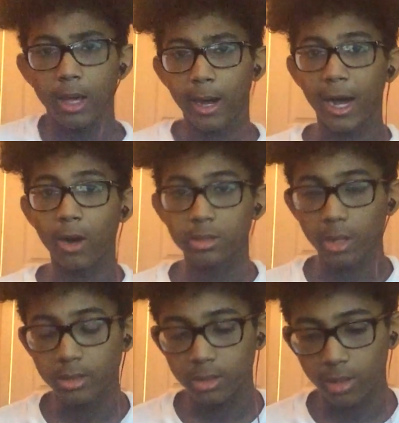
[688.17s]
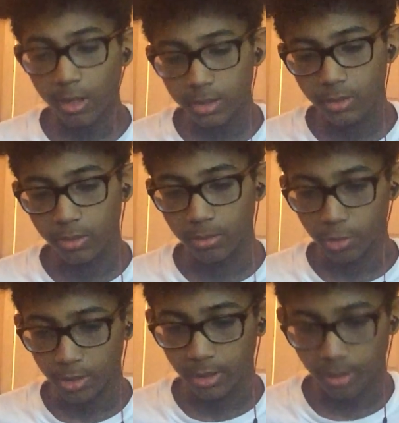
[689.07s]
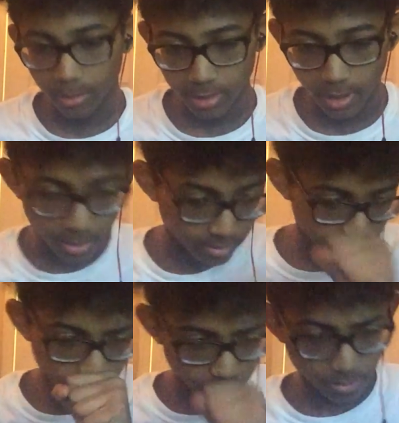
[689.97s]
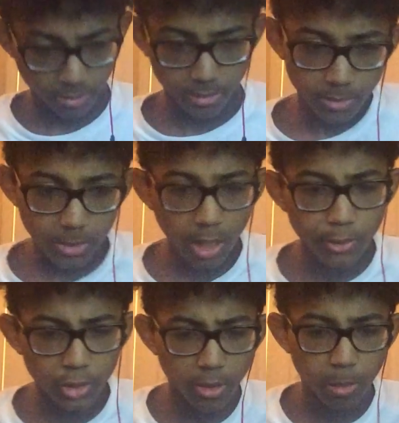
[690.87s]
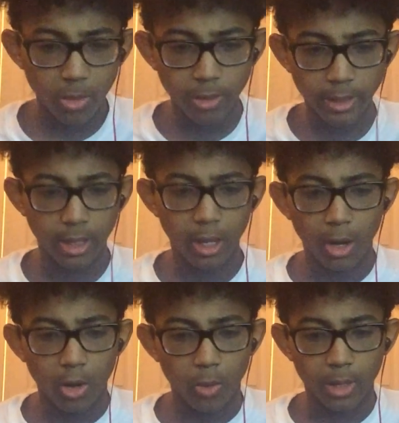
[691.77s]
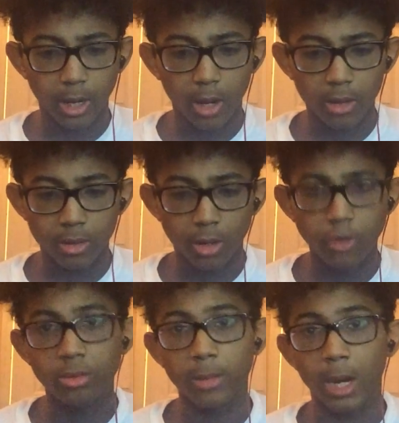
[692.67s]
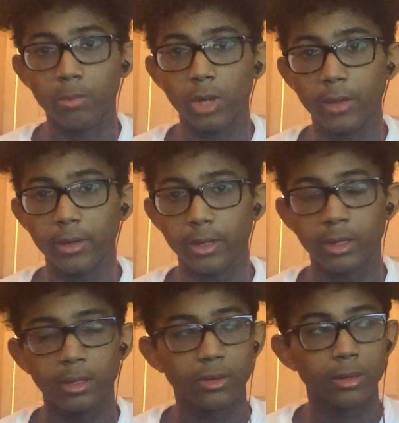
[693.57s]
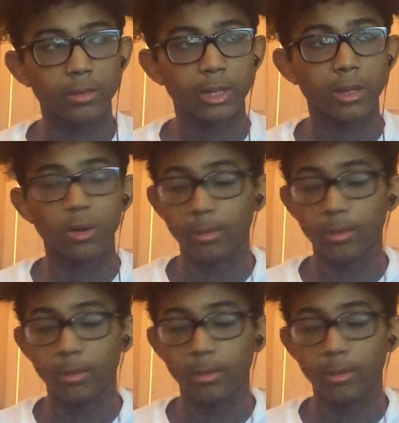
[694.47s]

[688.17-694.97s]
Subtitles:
I'll start to talk to you more, you know what I'm saying, to the point where I'll call you my brother, you know what I'm saying, or